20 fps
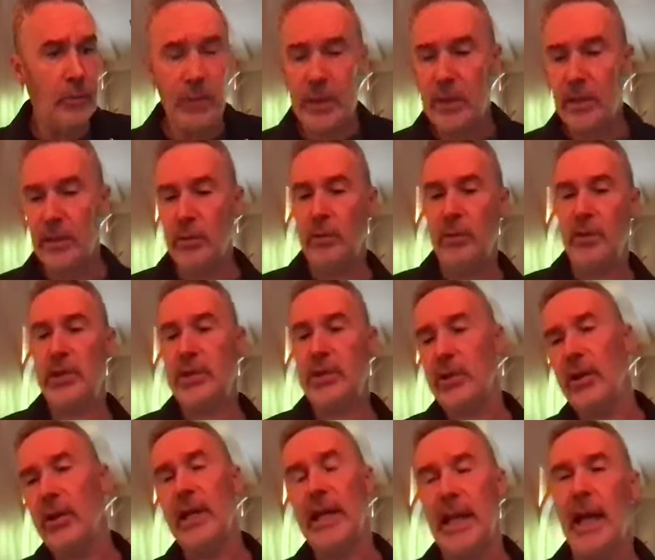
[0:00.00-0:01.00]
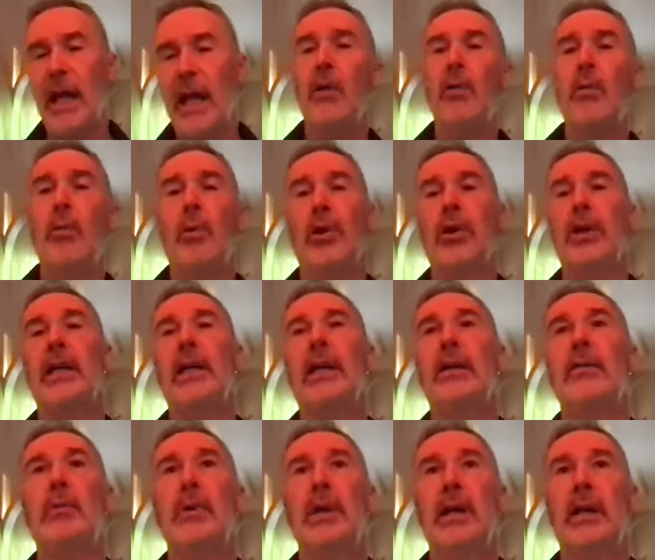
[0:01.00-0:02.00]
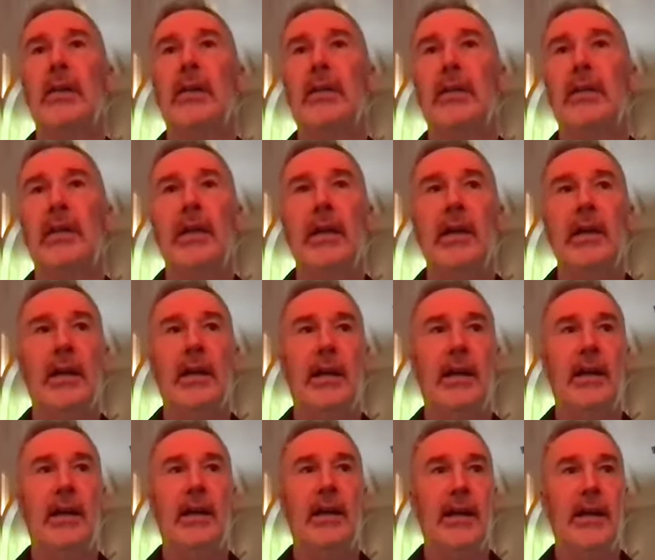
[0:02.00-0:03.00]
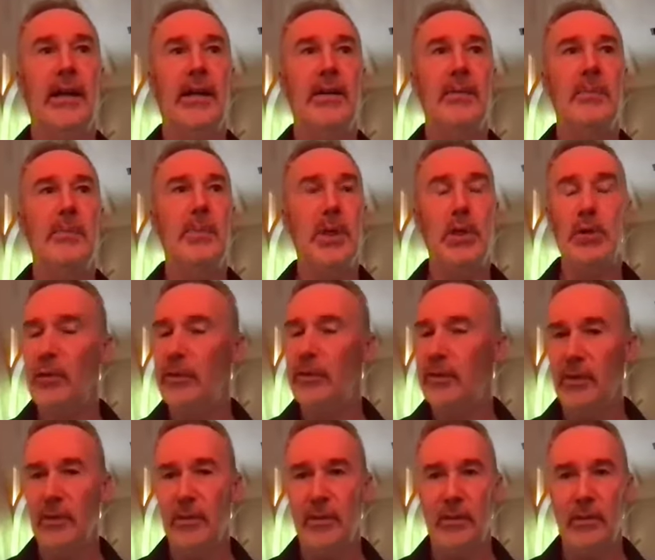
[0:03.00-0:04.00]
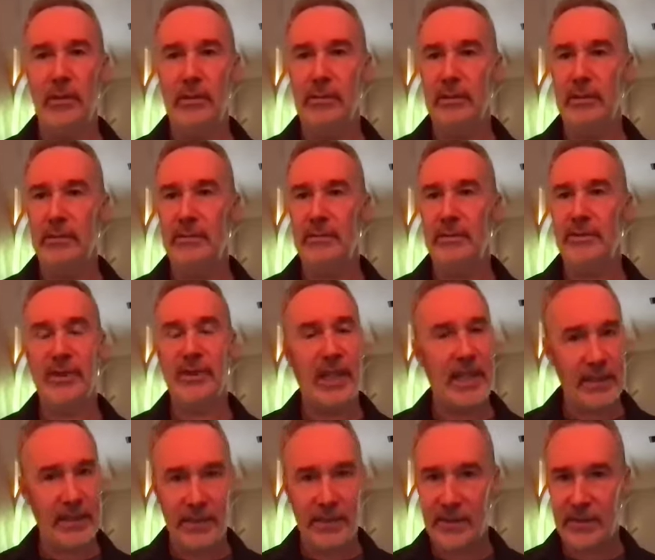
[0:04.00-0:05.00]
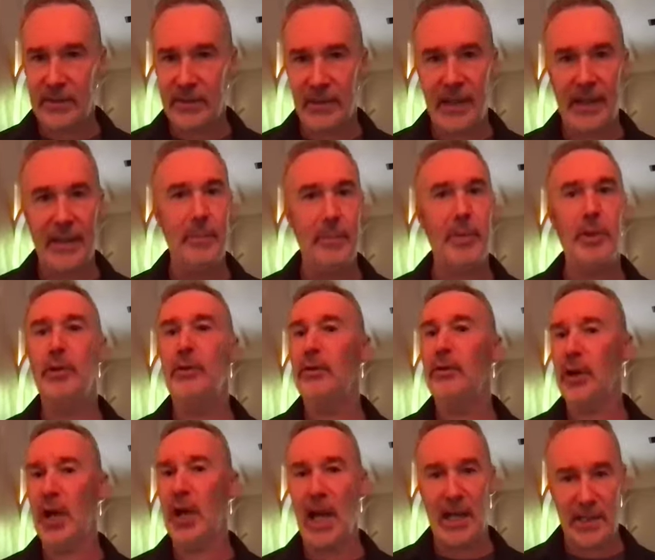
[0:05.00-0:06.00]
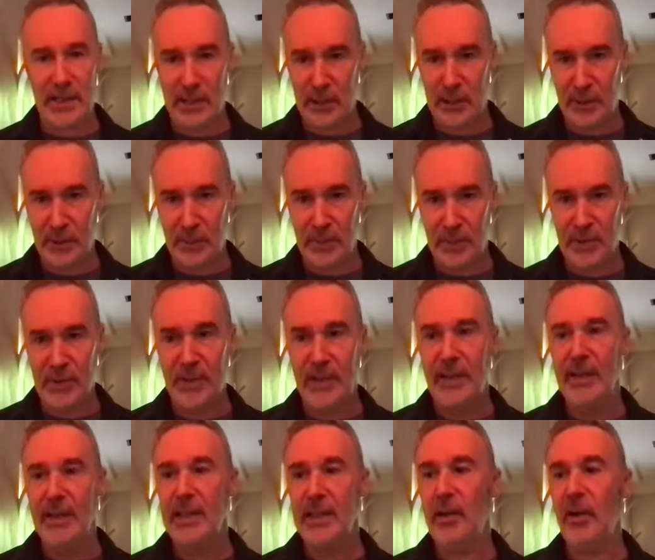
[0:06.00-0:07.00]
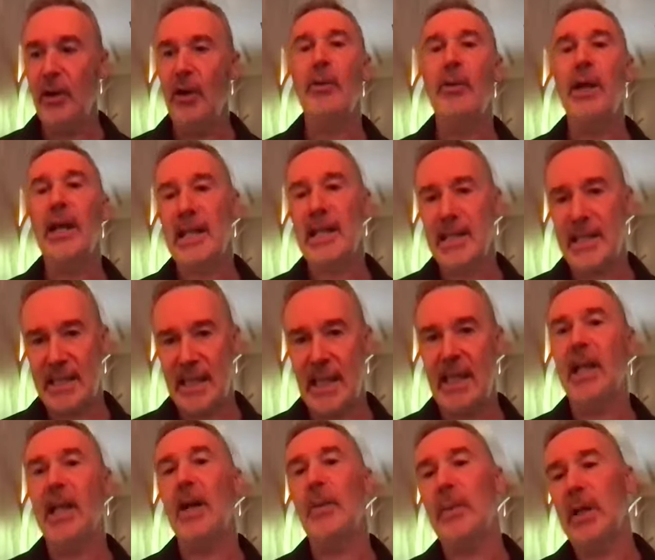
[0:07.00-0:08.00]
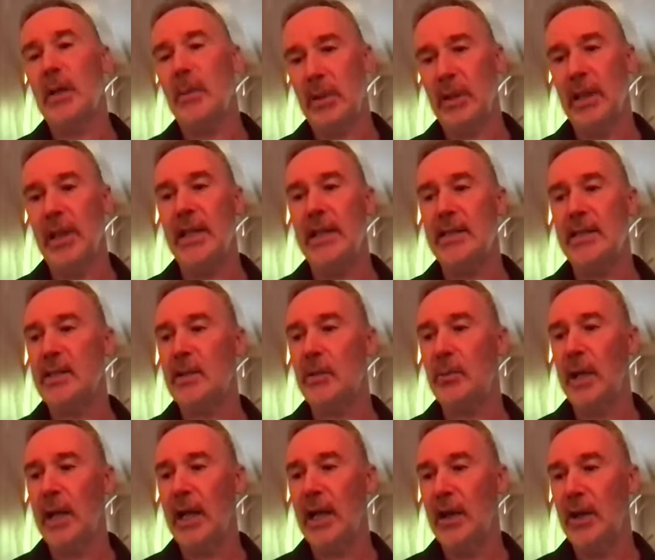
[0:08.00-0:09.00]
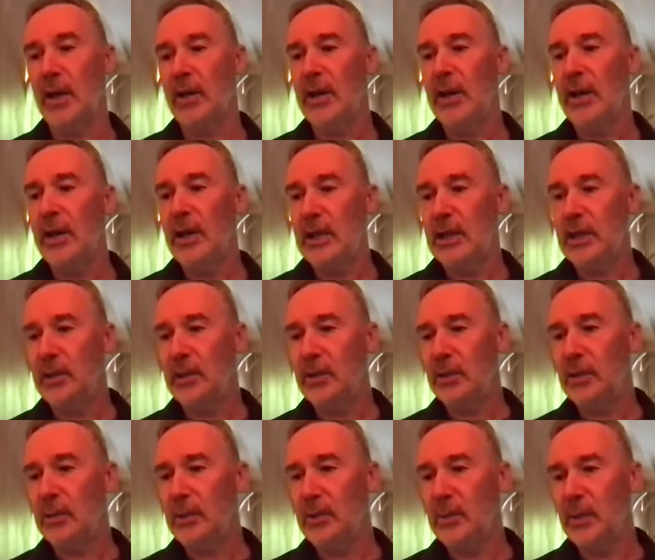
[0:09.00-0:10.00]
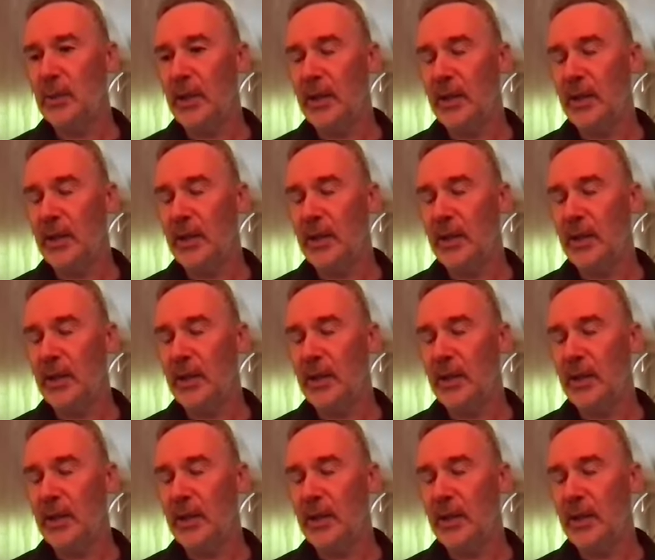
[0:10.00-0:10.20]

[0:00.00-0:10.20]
you were starting out working with beautiful sets and beautiful costumes, you're already set up in a place to where you've